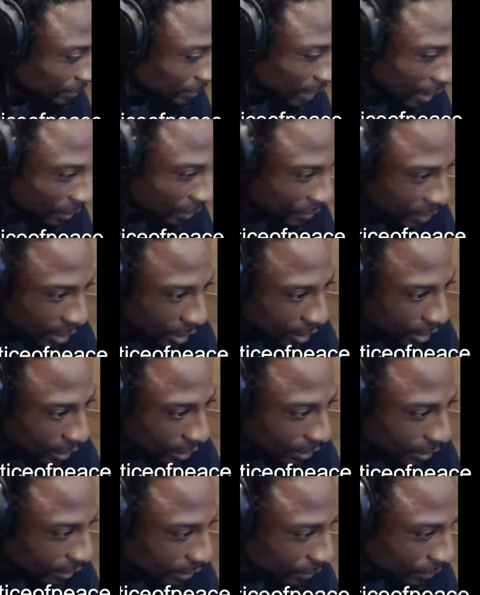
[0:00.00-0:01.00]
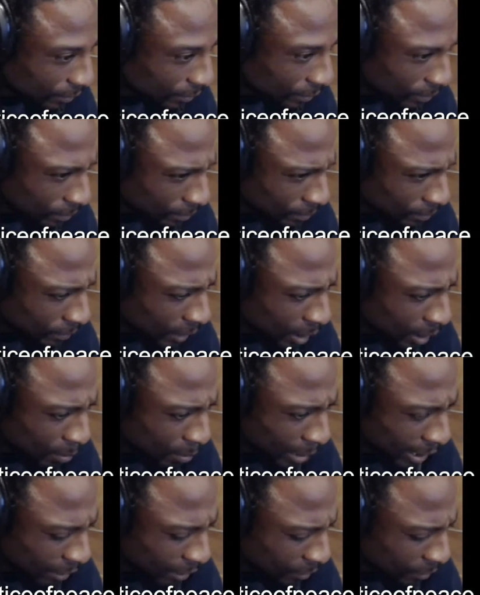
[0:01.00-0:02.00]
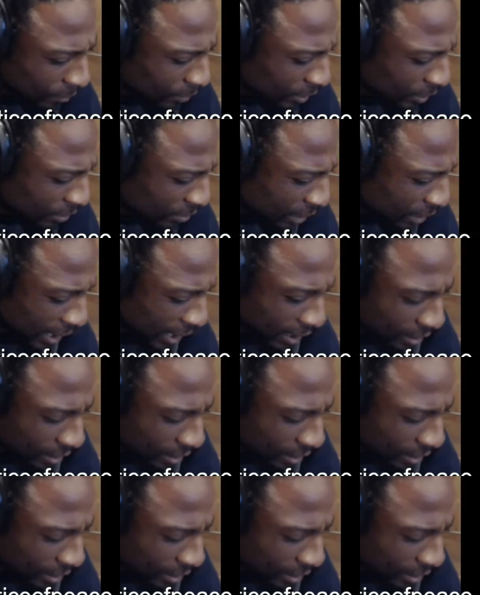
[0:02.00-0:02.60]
I've talked about the flat